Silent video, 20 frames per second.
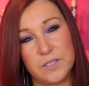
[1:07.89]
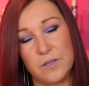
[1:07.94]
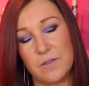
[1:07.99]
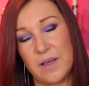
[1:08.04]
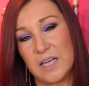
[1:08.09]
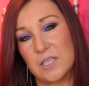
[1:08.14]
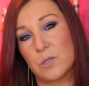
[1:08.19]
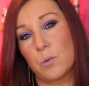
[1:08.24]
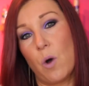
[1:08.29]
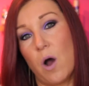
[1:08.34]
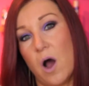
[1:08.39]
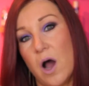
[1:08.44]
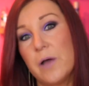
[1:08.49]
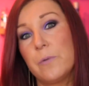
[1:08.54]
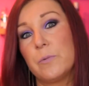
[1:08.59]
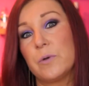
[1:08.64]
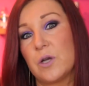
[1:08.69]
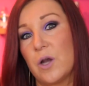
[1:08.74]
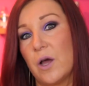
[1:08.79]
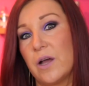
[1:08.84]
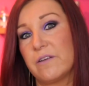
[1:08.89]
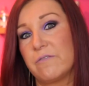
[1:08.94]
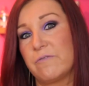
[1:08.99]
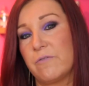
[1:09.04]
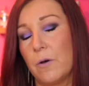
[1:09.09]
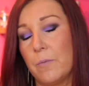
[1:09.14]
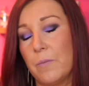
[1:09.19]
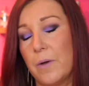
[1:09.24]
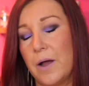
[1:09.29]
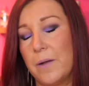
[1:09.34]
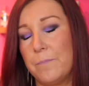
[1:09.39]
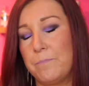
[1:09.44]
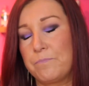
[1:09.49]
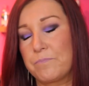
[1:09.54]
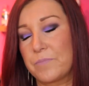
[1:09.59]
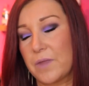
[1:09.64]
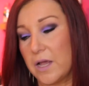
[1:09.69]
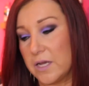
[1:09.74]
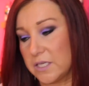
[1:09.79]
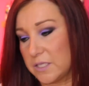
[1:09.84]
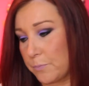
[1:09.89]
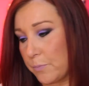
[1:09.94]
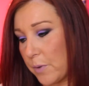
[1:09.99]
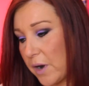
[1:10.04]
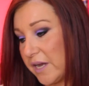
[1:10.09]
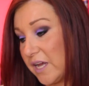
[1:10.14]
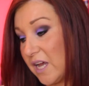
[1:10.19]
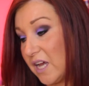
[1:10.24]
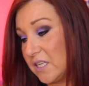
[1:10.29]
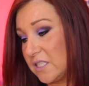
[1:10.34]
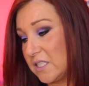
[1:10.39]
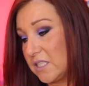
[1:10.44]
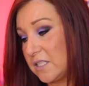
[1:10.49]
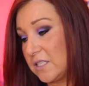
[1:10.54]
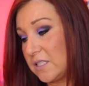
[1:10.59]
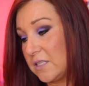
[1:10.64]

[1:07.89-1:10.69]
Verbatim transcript: So that's what I would like from a, a, spray, a,